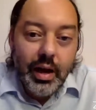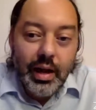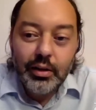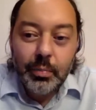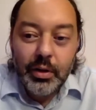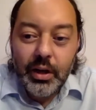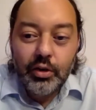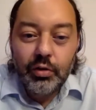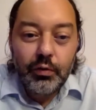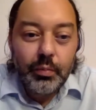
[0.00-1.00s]
has the
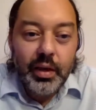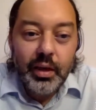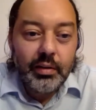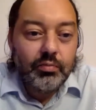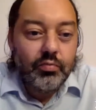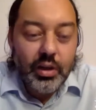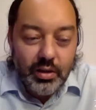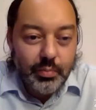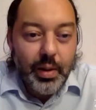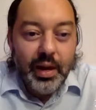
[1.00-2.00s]
potential of being just
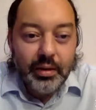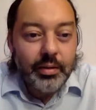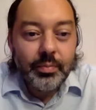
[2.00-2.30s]
as bad.